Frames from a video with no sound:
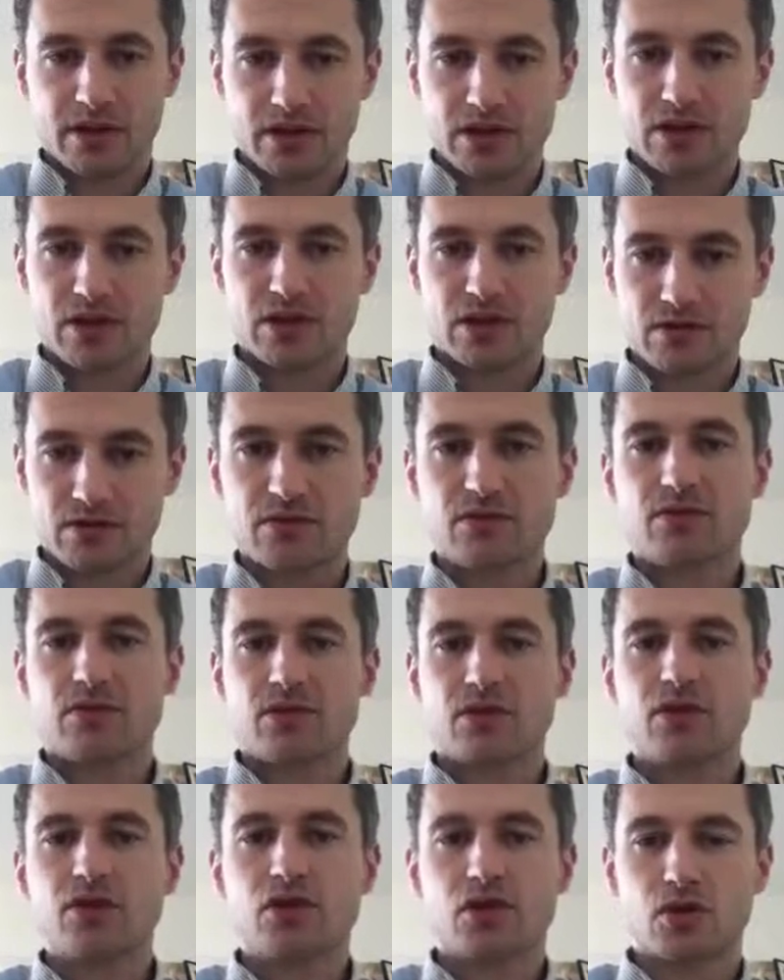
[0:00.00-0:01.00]
It just
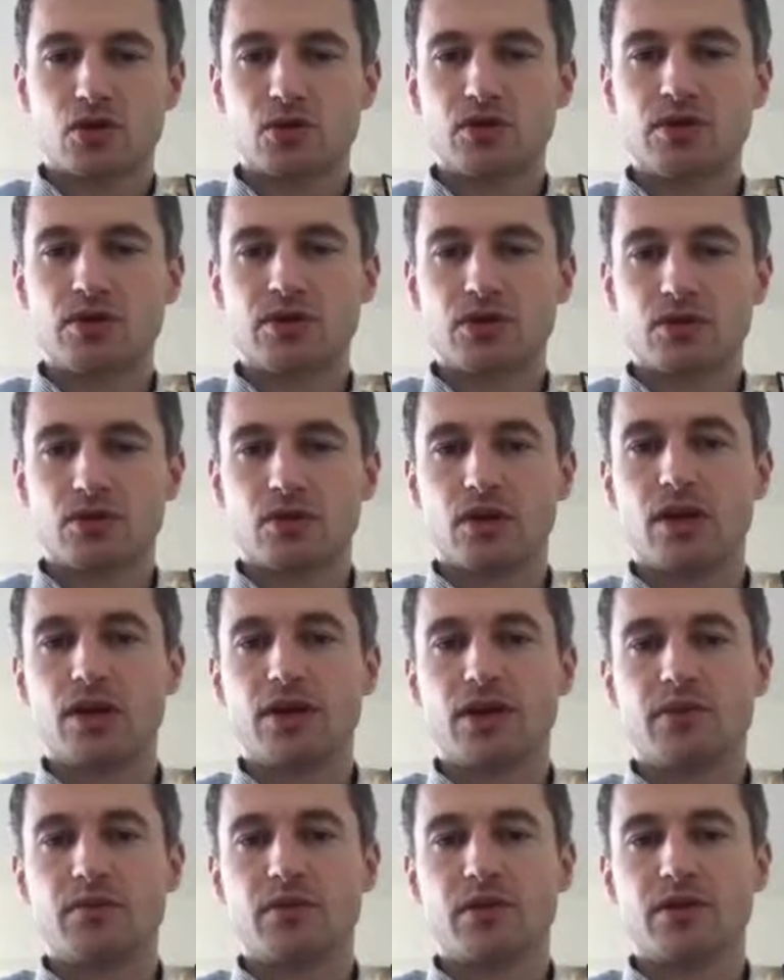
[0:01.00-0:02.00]
shortens your
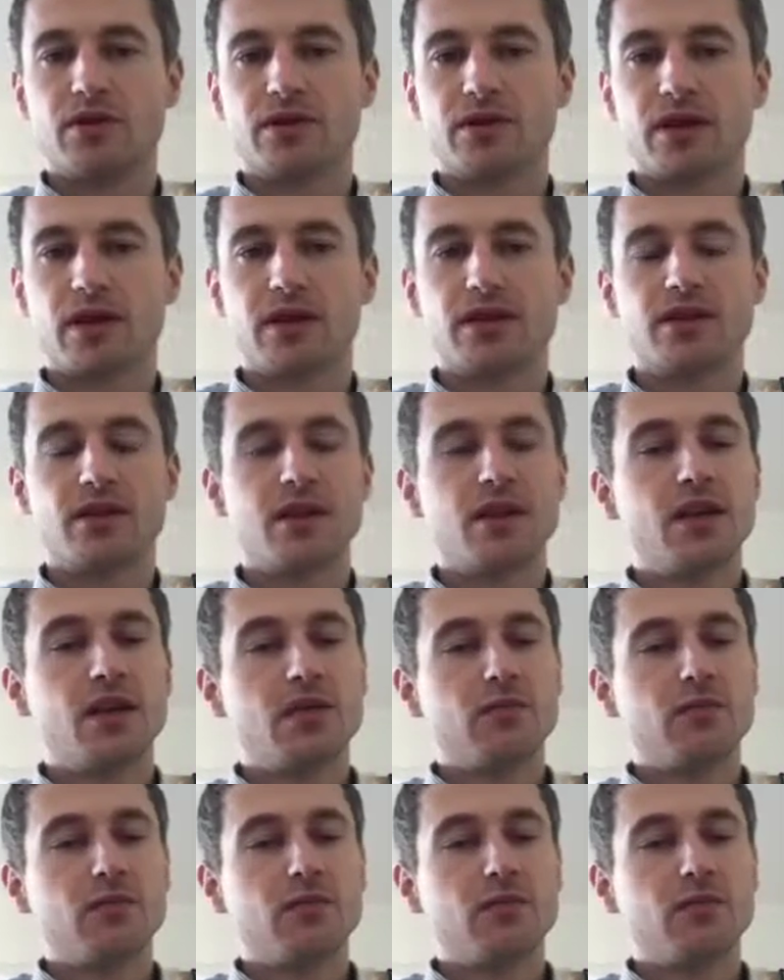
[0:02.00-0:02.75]
learning process.